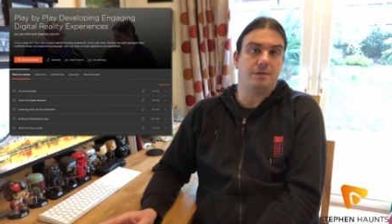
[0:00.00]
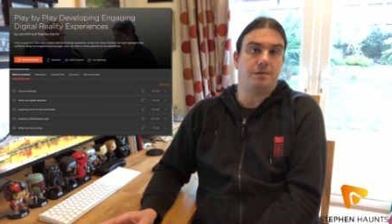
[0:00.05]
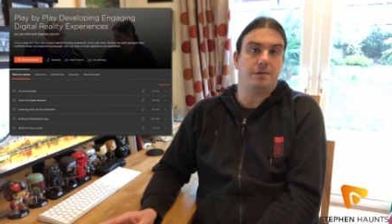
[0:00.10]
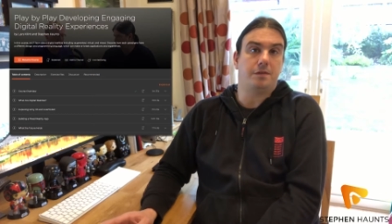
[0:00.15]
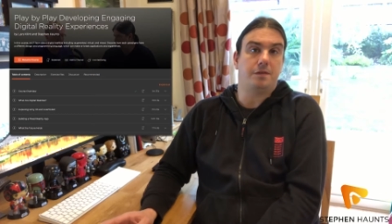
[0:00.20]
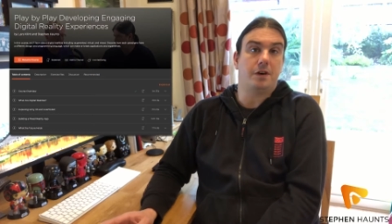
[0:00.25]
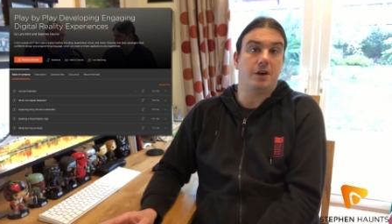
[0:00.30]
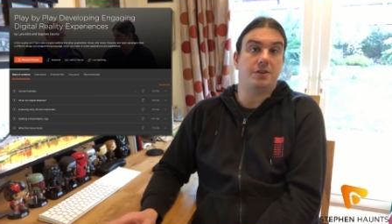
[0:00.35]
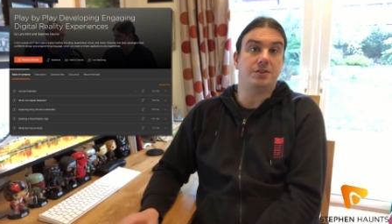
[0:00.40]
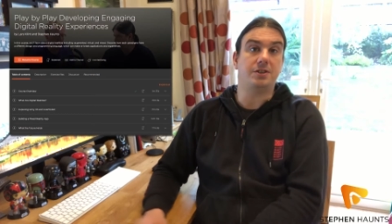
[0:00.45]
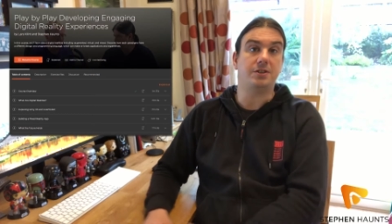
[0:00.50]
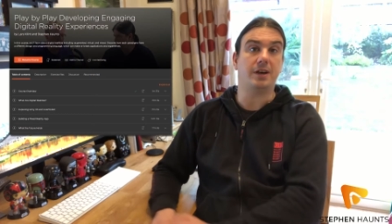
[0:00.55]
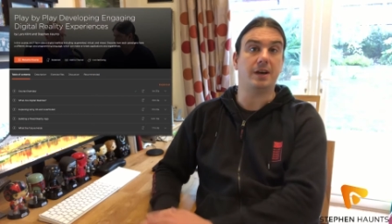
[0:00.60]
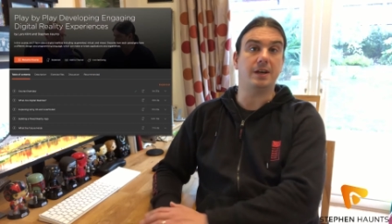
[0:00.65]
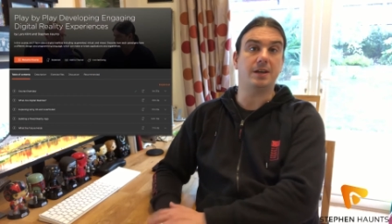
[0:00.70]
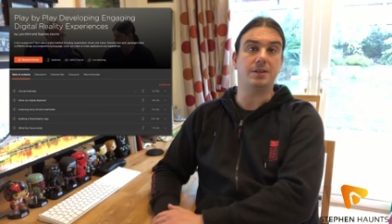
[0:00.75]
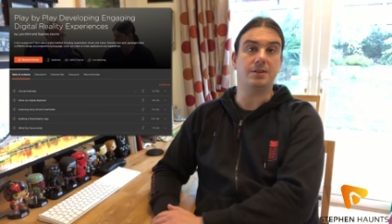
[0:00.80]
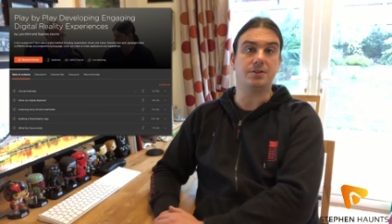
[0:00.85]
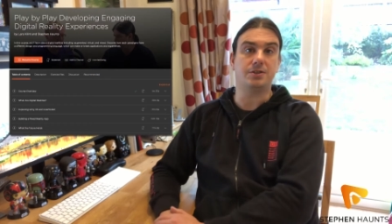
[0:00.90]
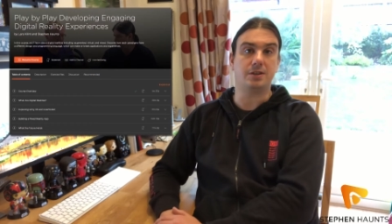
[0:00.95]
for 30
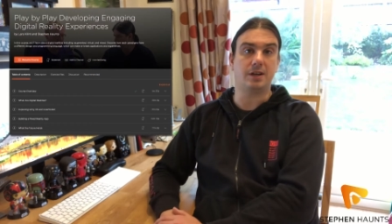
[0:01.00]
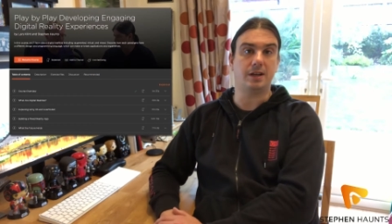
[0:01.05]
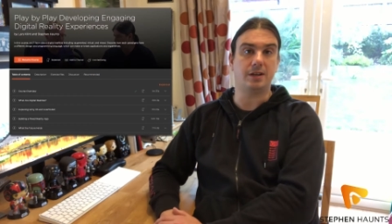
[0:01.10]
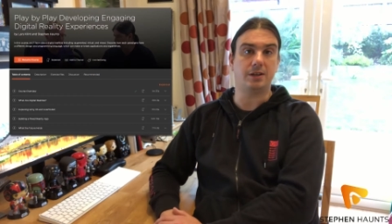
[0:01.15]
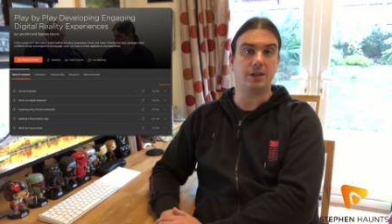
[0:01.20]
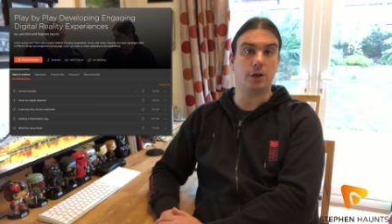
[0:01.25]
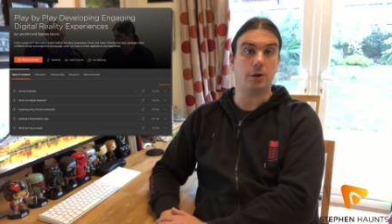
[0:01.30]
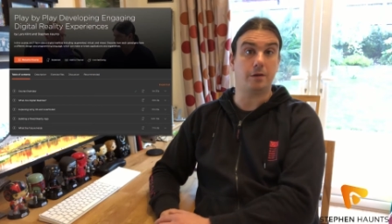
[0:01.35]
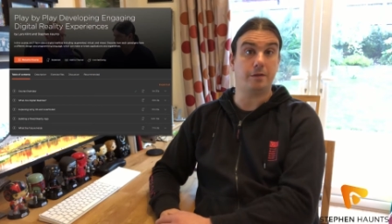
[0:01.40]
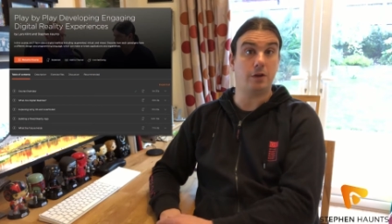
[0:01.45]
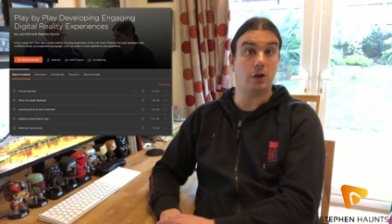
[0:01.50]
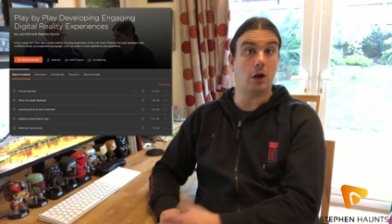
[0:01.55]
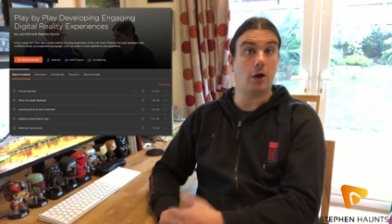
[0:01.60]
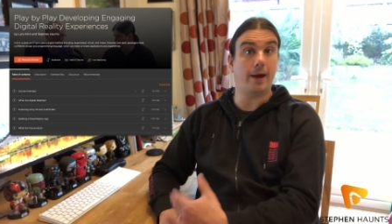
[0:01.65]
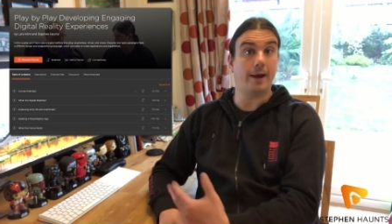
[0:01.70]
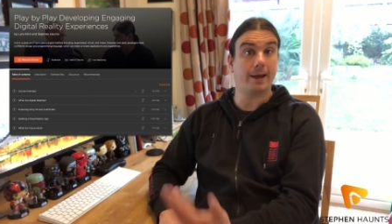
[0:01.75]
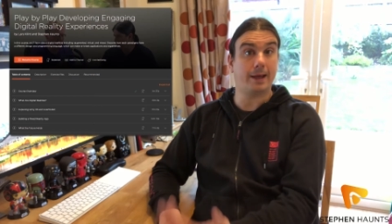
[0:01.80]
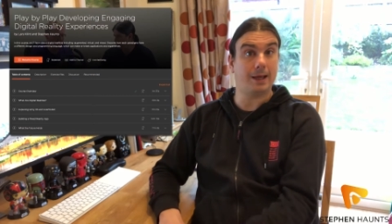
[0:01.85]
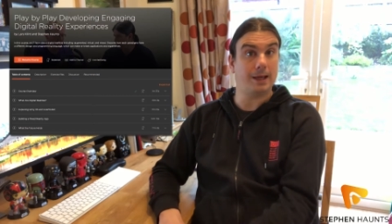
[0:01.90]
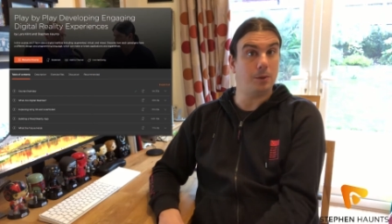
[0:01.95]
days, and then if you
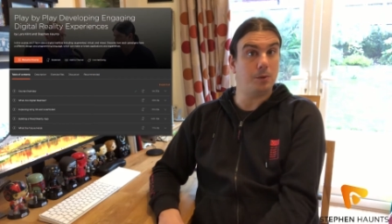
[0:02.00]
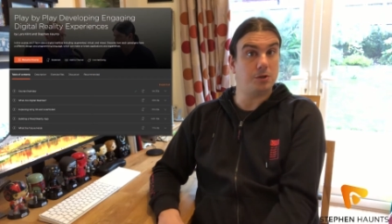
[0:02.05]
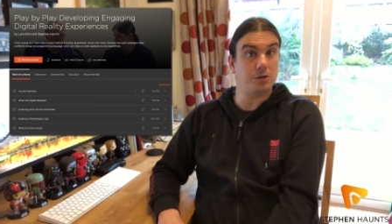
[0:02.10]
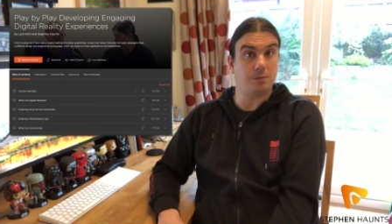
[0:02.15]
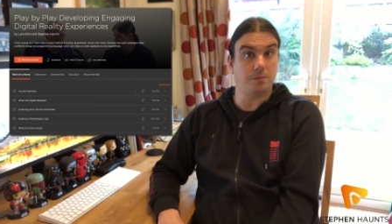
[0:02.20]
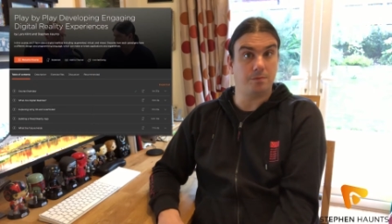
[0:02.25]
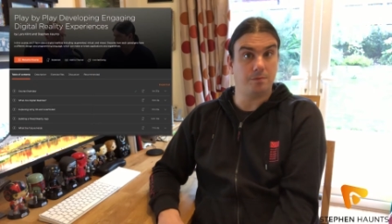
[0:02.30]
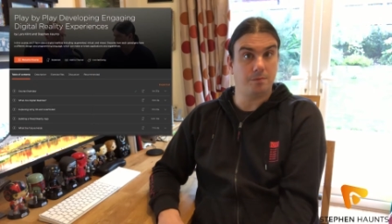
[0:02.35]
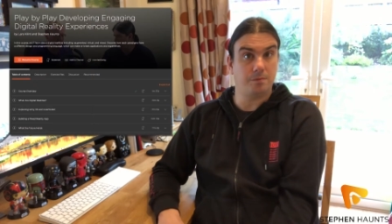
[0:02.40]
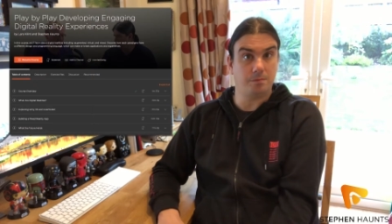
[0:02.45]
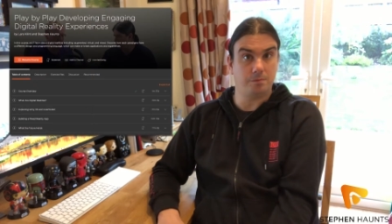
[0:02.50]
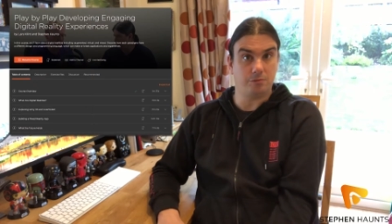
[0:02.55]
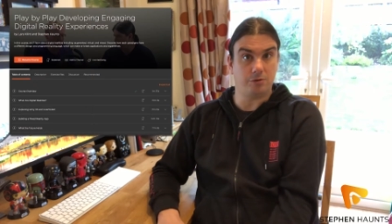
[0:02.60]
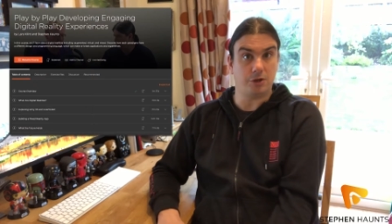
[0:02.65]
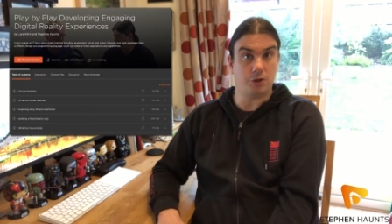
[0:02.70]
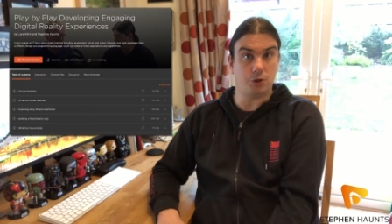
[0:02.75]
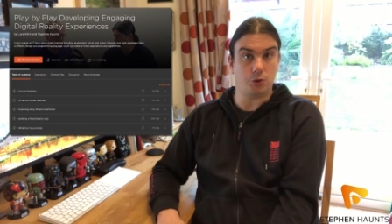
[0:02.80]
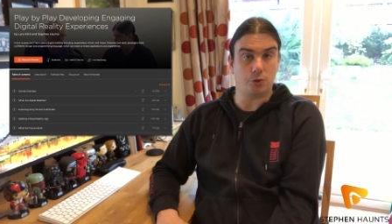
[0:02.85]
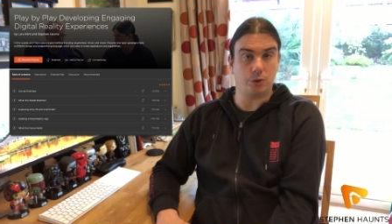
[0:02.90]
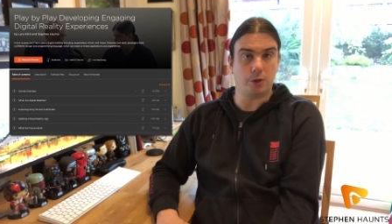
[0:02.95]
like it, which I'm
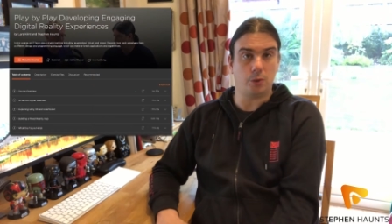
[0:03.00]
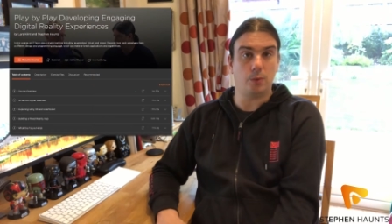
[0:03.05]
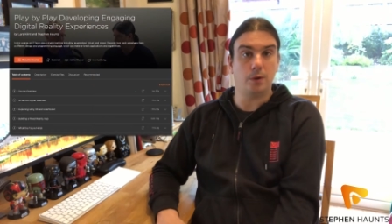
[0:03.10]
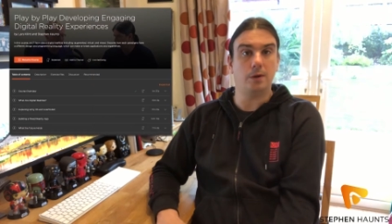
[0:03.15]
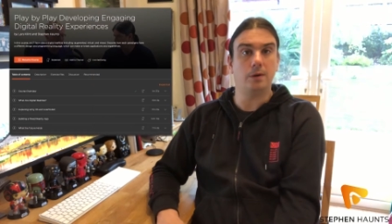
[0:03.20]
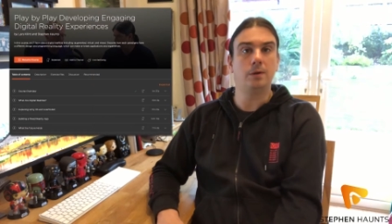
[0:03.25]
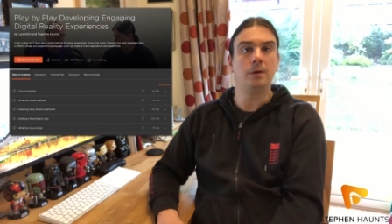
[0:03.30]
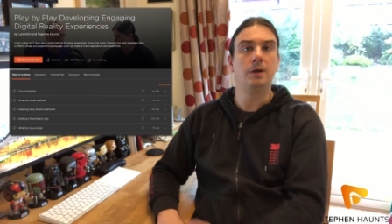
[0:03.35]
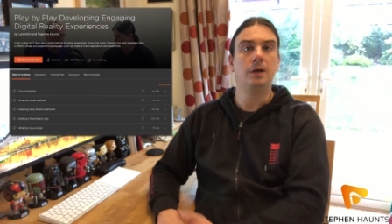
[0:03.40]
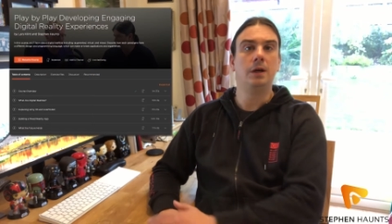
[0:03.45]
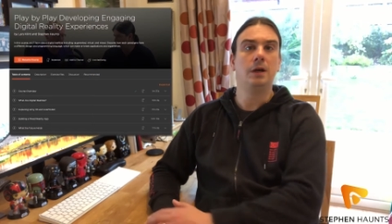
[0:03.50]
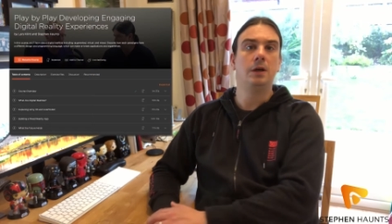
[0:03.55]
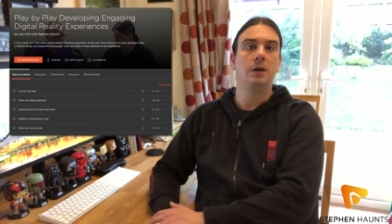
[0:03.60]
pretty sure you will,